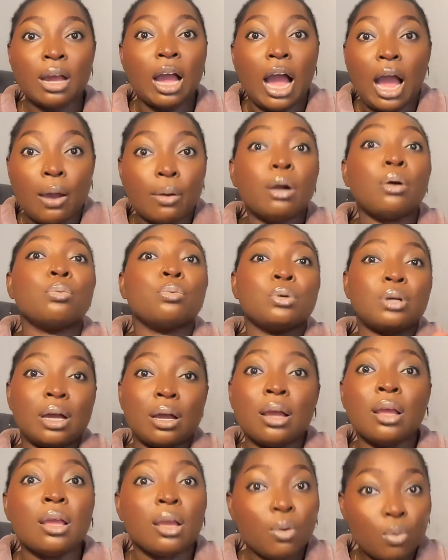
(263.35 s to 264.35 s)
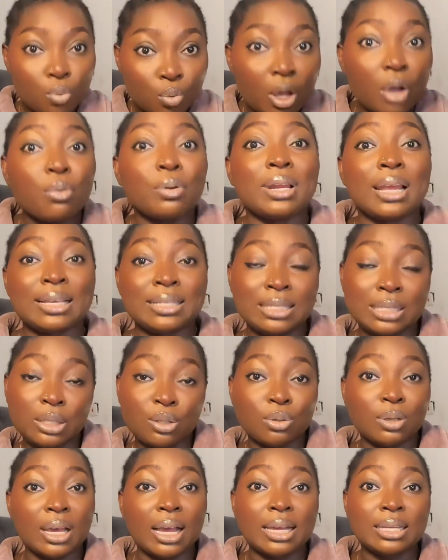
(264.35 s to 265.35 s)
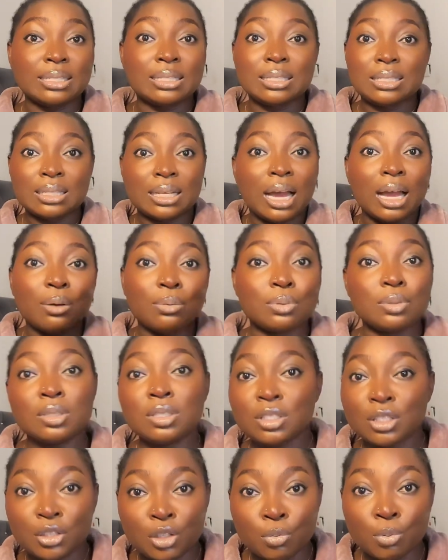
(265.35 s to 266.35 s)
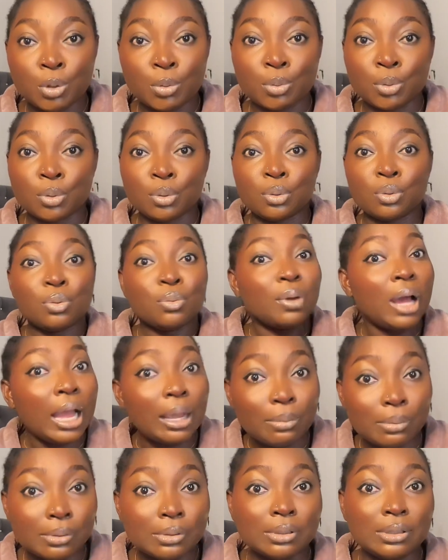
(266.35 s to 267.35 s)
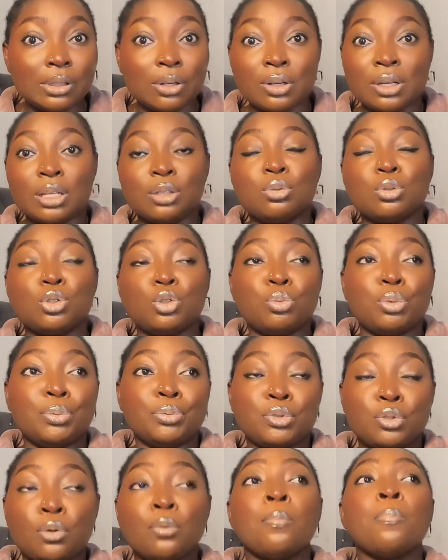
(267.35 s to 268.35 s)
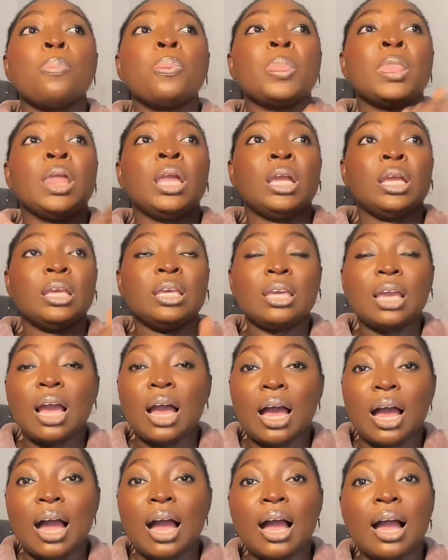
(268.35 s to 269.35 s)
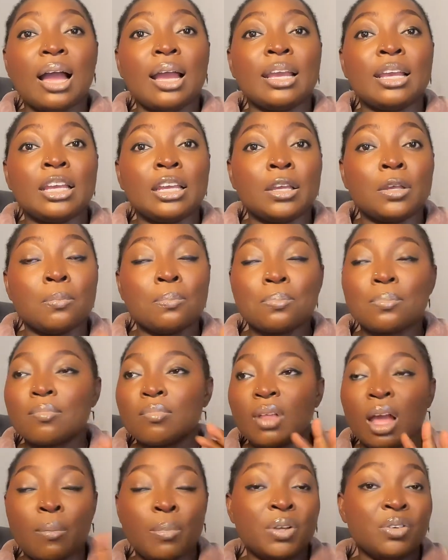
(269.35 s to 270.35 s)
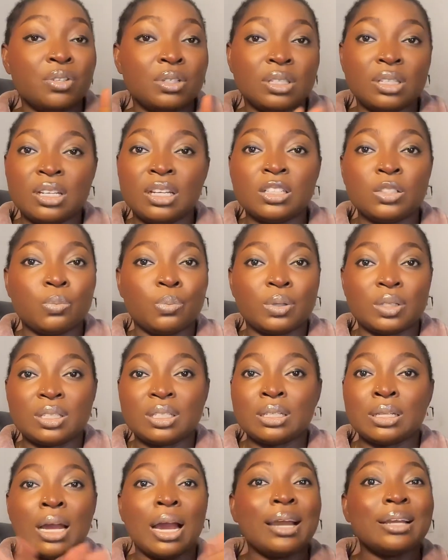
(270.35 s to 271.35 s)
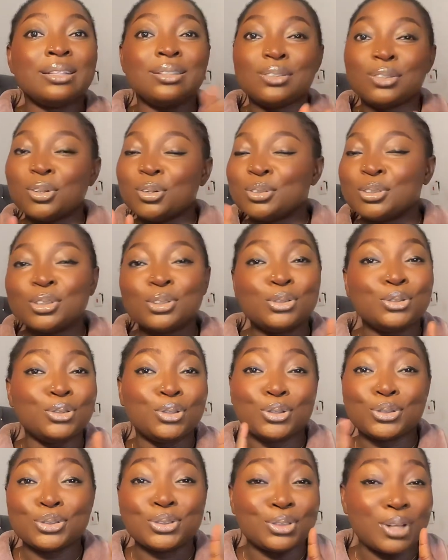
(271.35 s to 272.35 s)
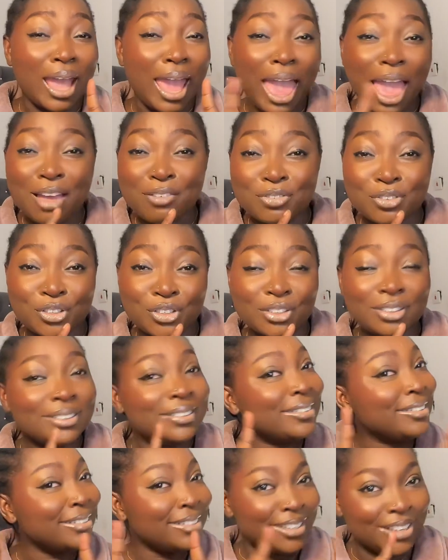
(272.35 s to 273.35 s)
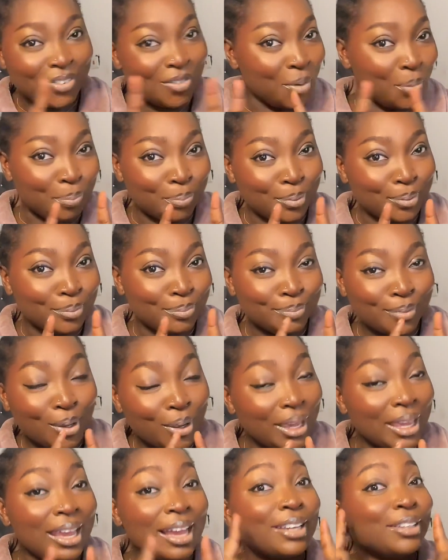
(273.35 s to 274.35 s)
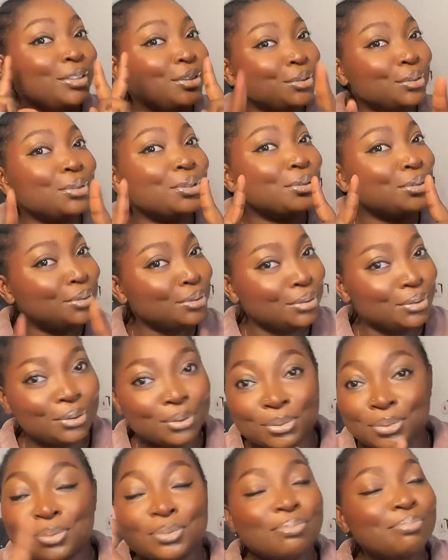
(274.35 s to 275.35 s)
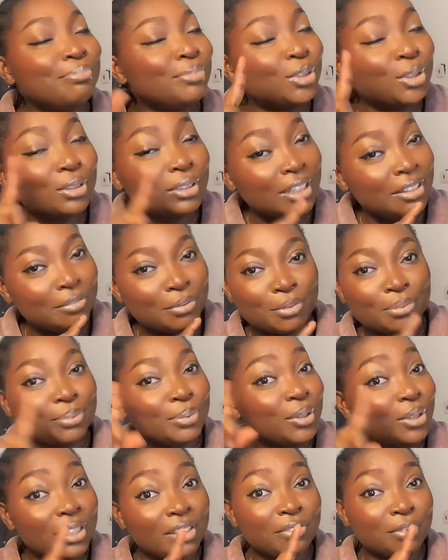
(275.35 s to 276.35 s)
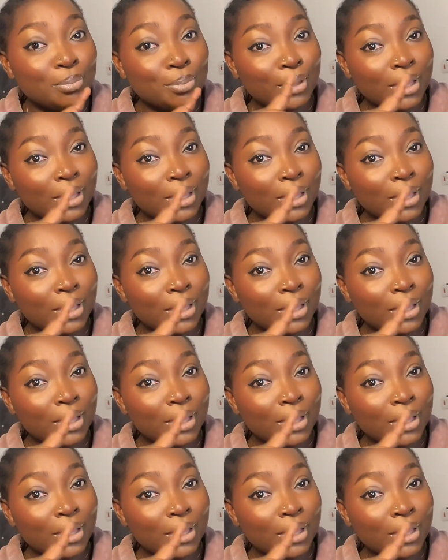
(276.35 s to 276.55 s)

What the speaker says: Where will I see you guys? I won't see you people. I won't connect with you people. So yeah, I'm a resilient person. I don't ever give up. Okay, and you don't do so. Don't give up.